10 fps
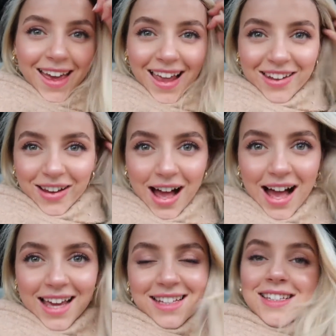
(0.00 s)
Hello
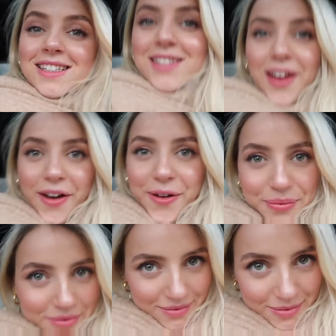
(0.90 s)
guys, so
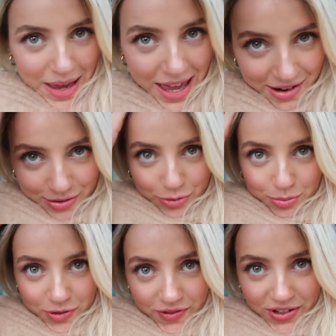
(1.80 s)
my hair is all
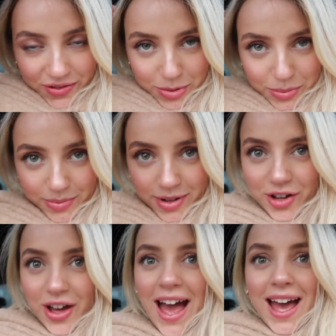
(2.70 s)
puffy from, I
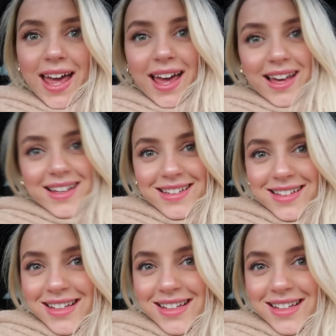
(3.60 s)
got hat hair.